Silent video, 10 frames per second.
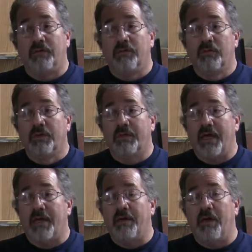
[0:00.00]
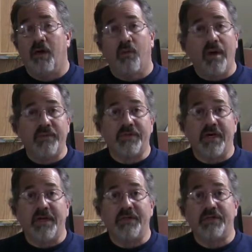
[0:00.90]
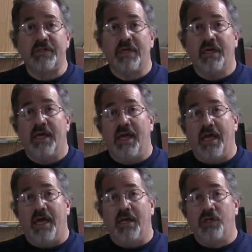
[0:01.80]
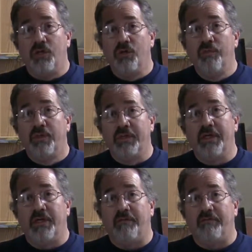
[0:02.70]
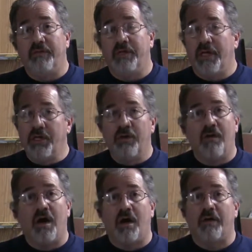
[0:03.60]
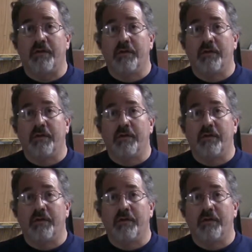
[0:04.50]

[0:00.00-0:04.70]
looked at websites, and you believe in your heart